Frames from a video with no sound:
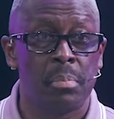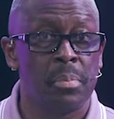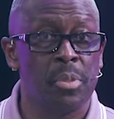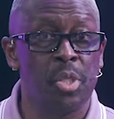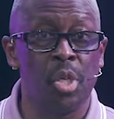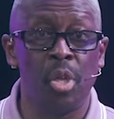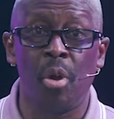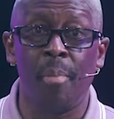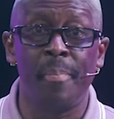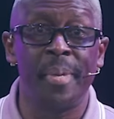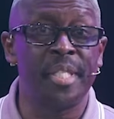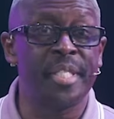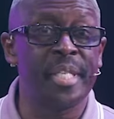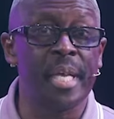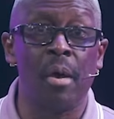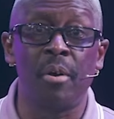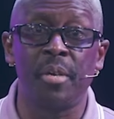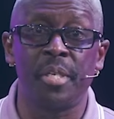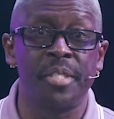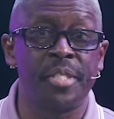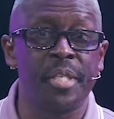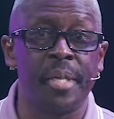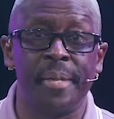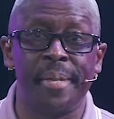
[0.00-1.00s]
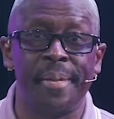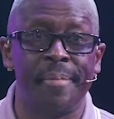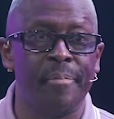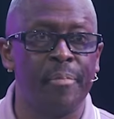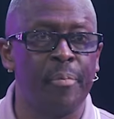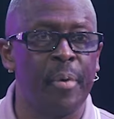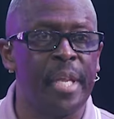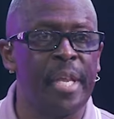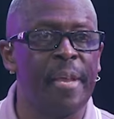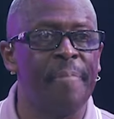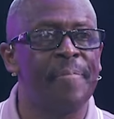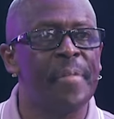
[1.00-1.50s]
You don't be talking
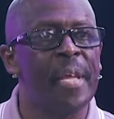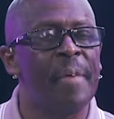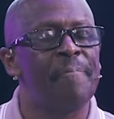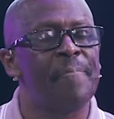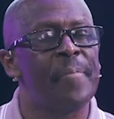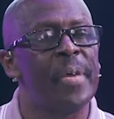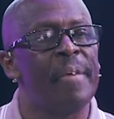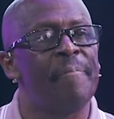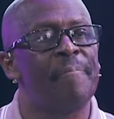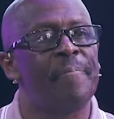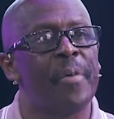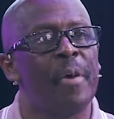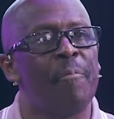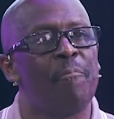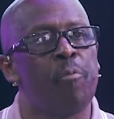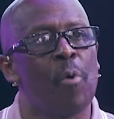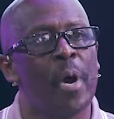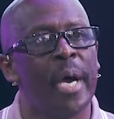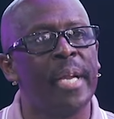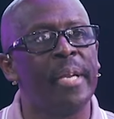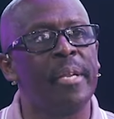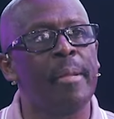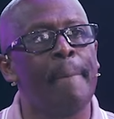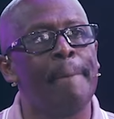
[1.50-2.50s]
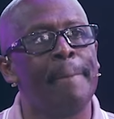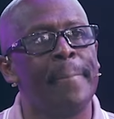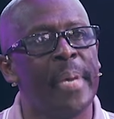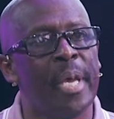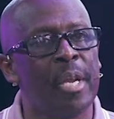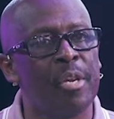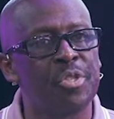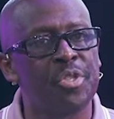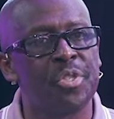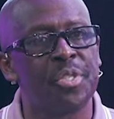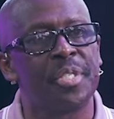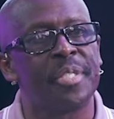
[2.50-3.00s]
to, if one of the
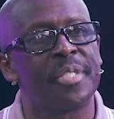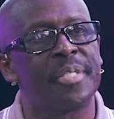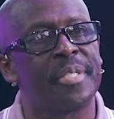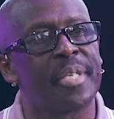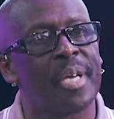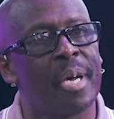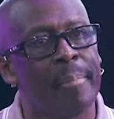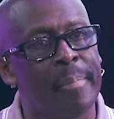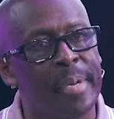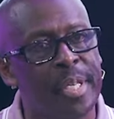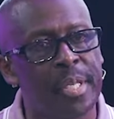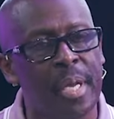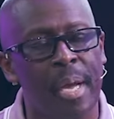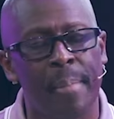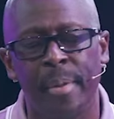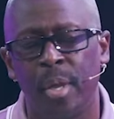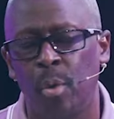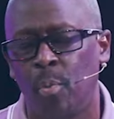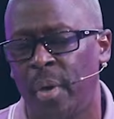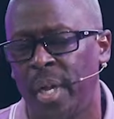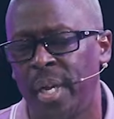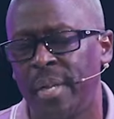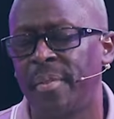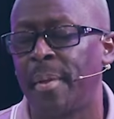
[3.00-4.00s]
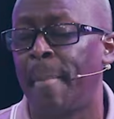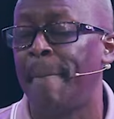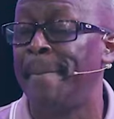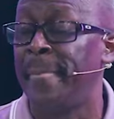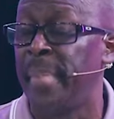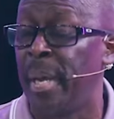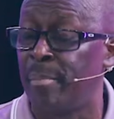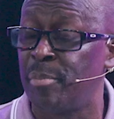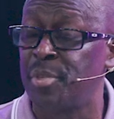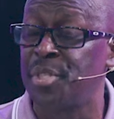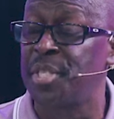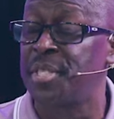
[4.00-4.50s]
ministers is coming, I mean, one of the
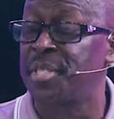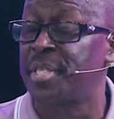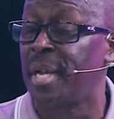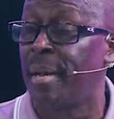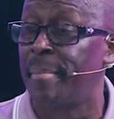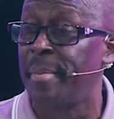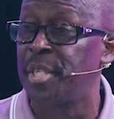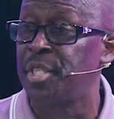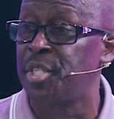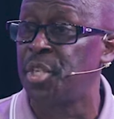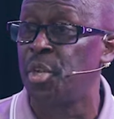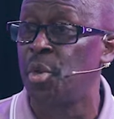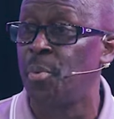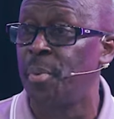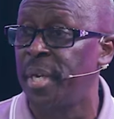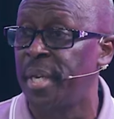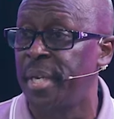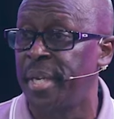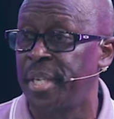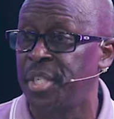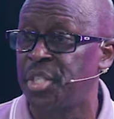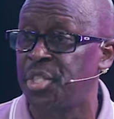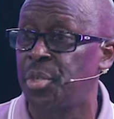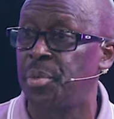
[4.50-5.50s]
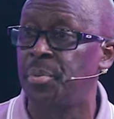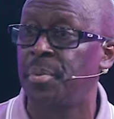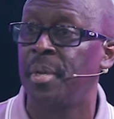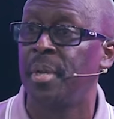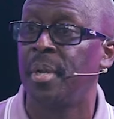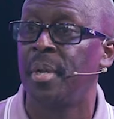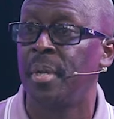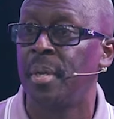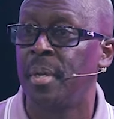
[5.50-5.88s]
members is coming to you with an issue,